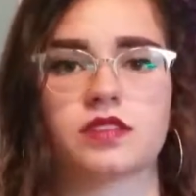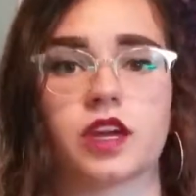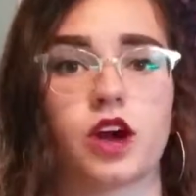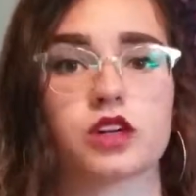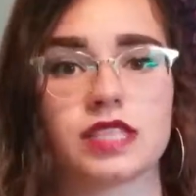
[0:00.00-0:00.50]

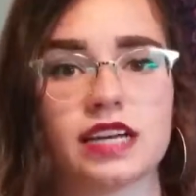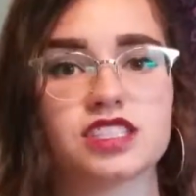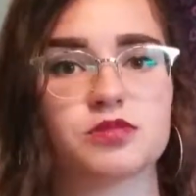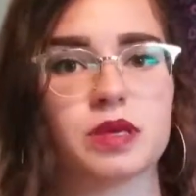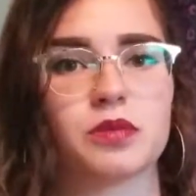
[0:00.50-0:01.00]
There are tons
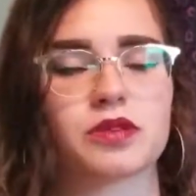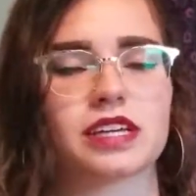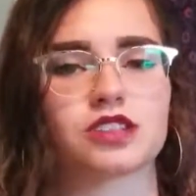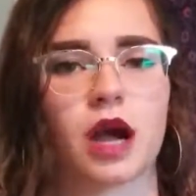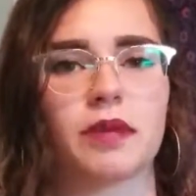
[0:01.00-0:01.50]
of people
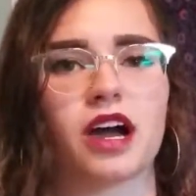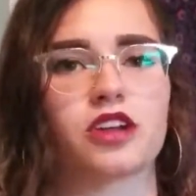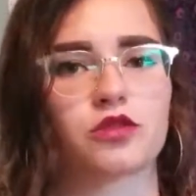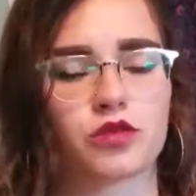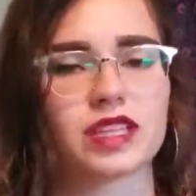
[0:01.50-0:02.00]
that drop out
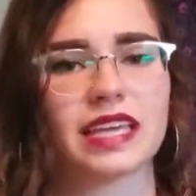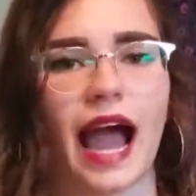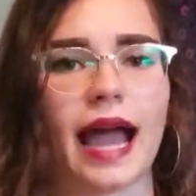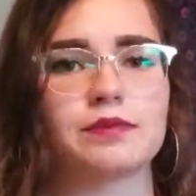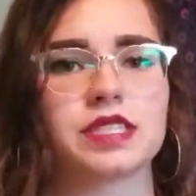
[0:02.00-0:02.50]
of really
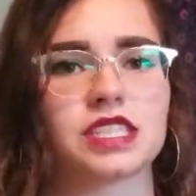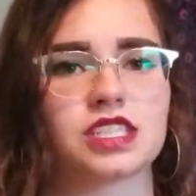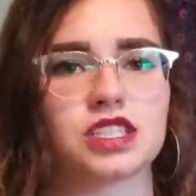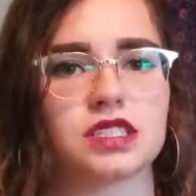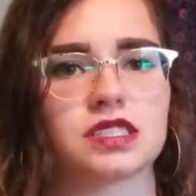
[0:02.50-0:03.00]
high
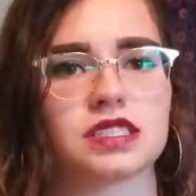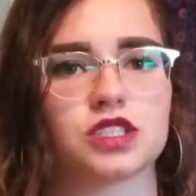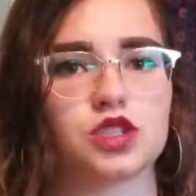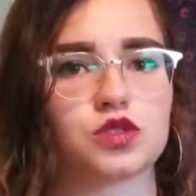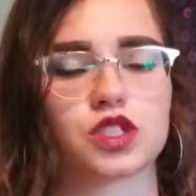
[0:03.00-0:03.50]
positions
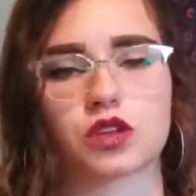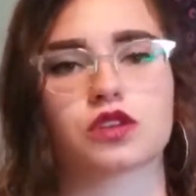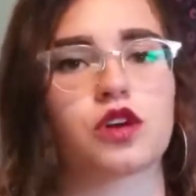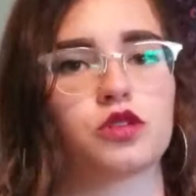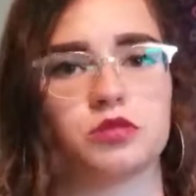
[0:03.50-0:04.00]
to start
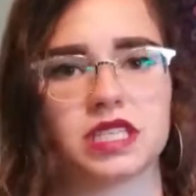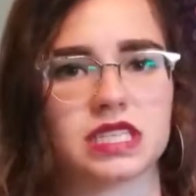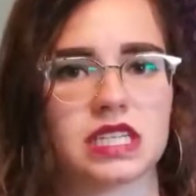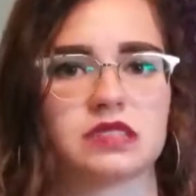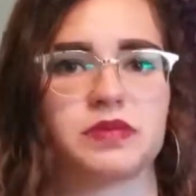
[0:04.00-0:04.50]
their own
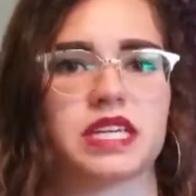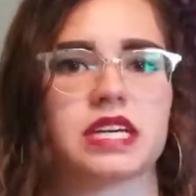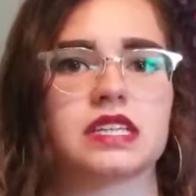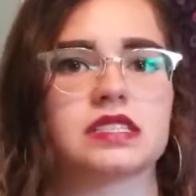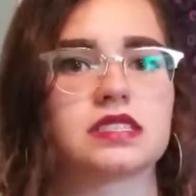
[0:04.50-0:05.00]
business
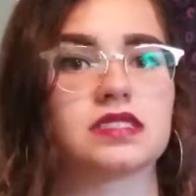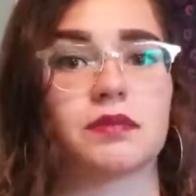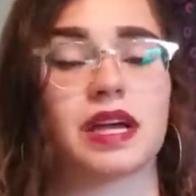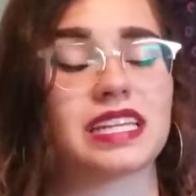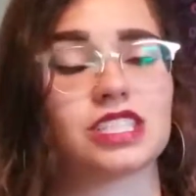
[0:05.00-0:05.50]
because the
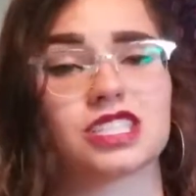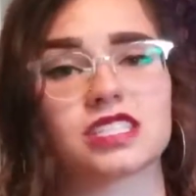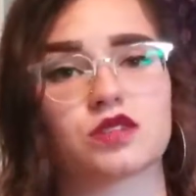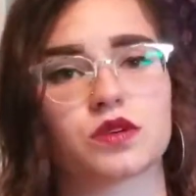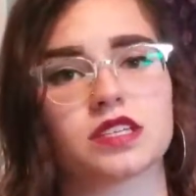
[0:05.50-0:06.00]
money just
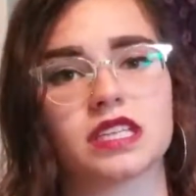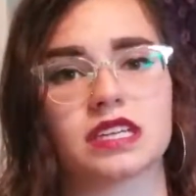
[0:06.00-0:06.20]
isn't worth it.